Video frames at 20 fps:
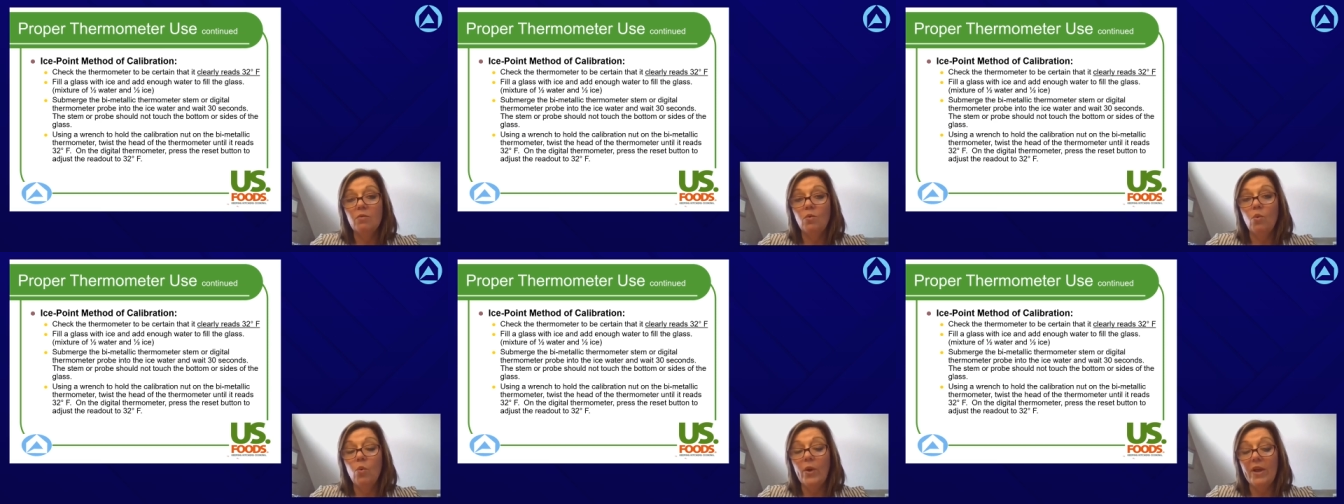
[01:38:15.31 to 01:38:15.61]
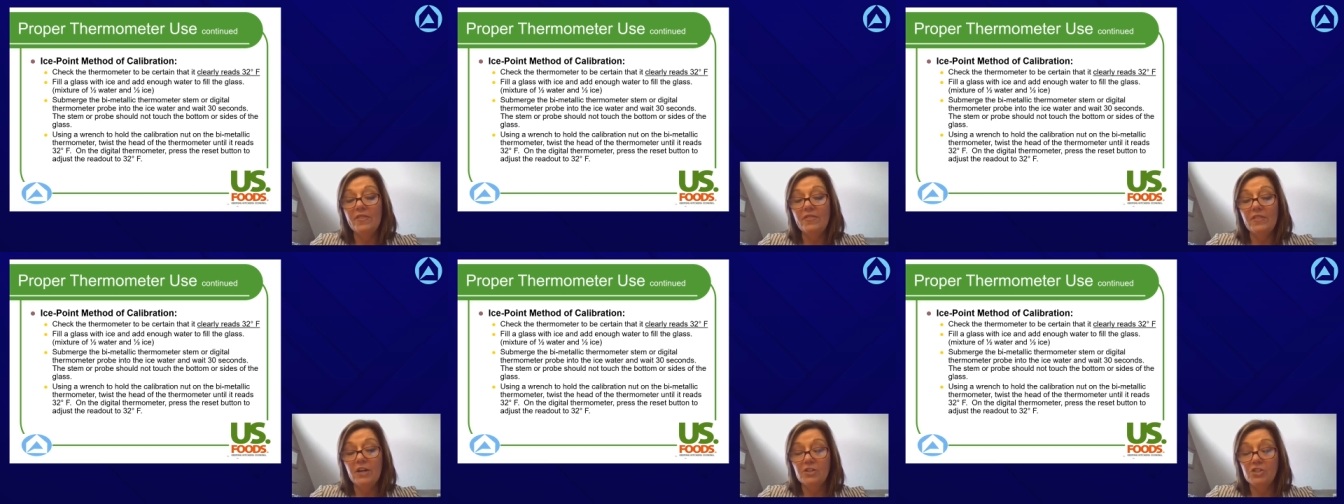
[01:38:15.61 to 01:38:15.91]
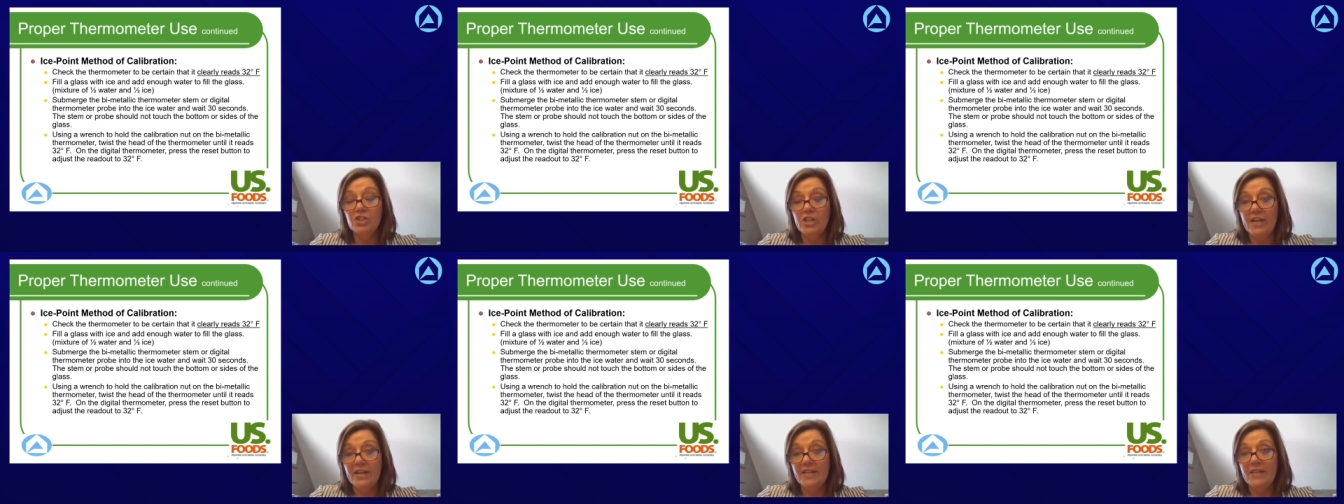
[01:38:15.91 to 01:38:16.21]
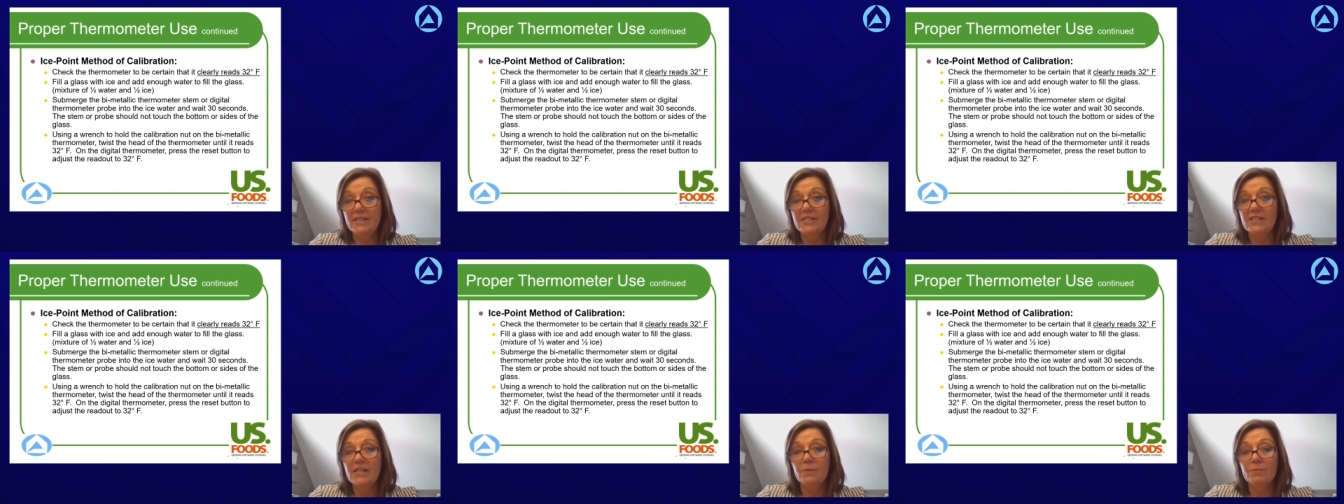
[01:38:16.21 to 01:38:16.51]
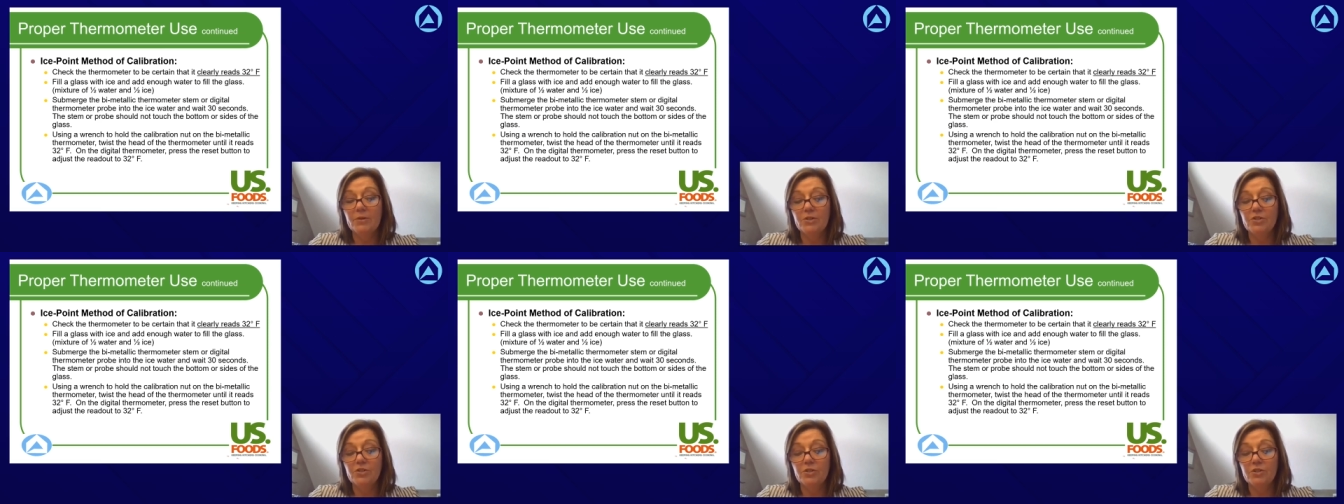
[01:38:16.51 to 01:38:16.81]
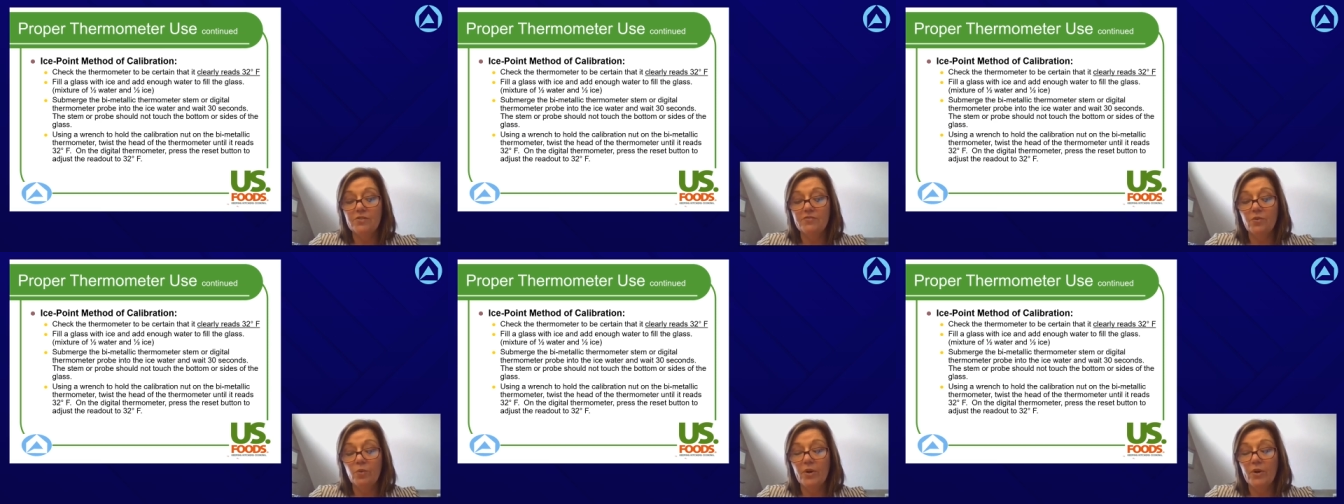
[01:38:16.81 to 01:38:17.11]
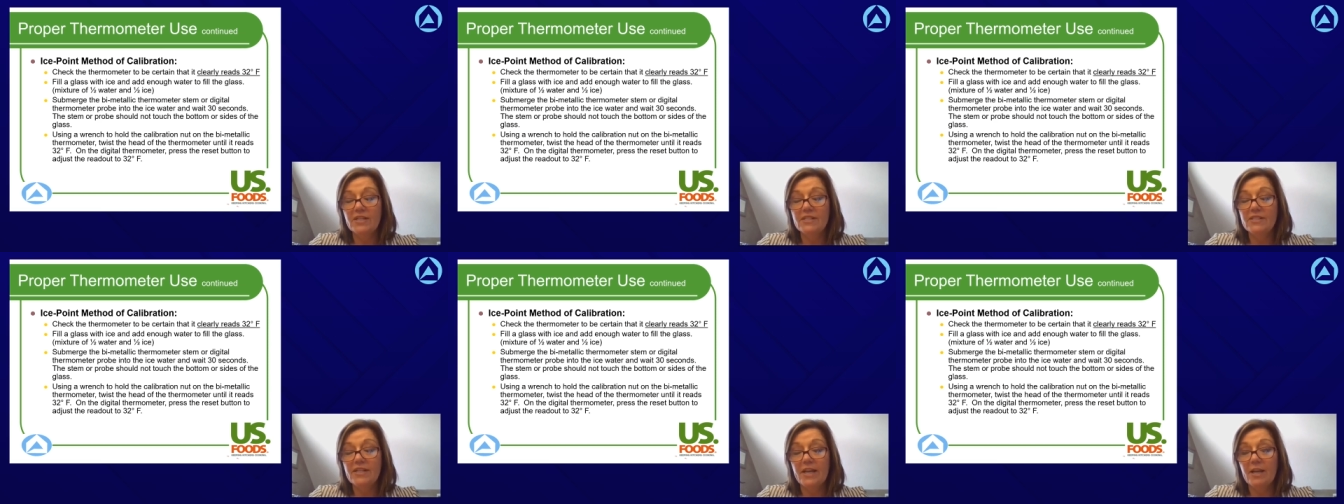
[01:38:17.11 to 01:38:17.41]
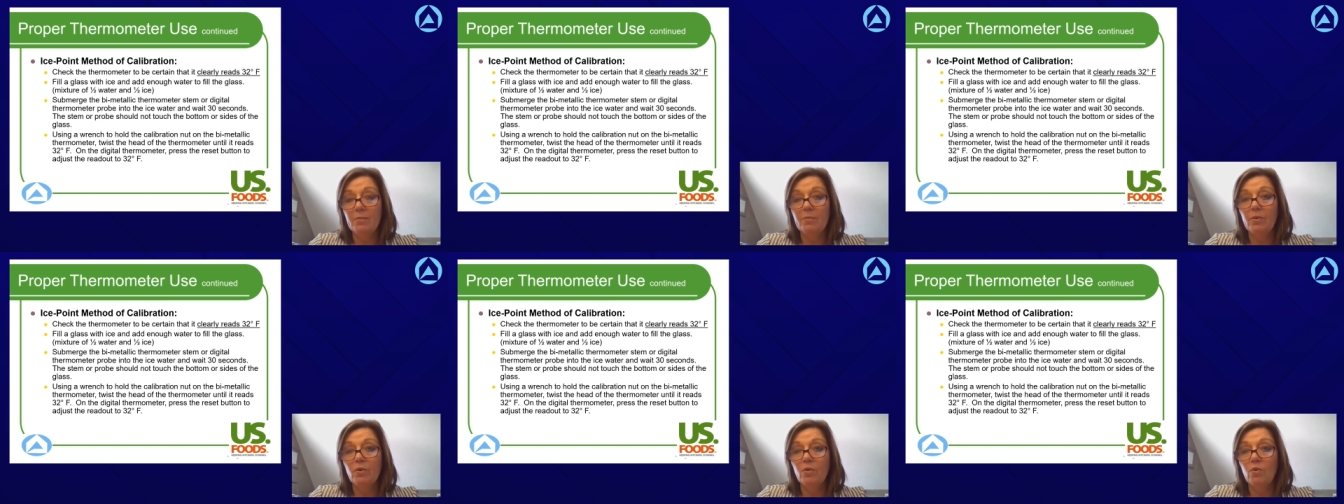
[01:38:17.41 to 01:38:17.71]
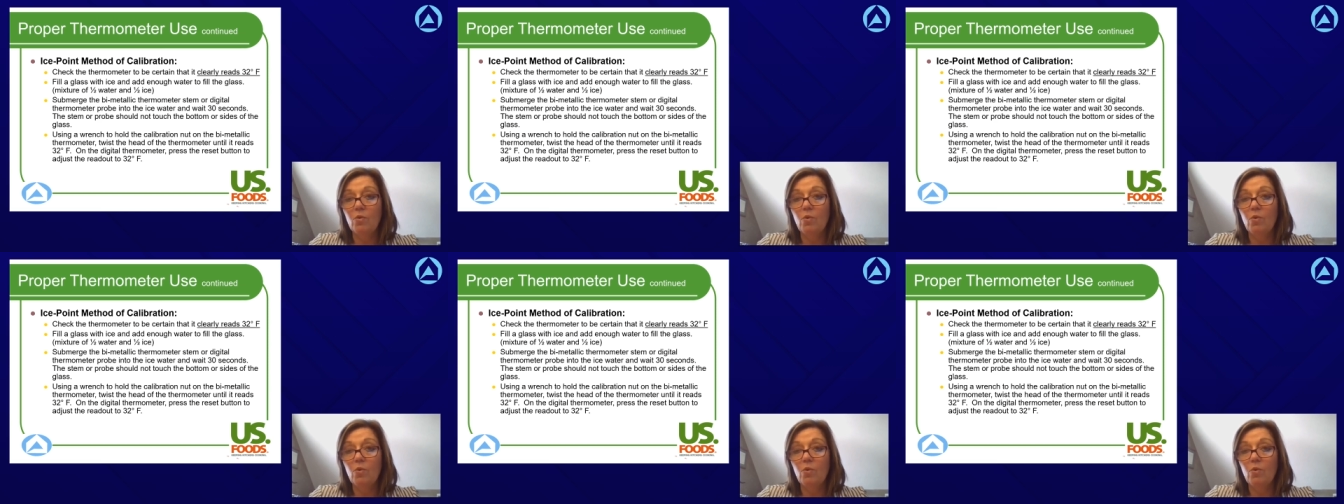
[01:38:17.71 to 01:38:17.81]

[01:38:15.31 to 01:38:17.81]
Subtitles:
when they're checking temperatures. For example,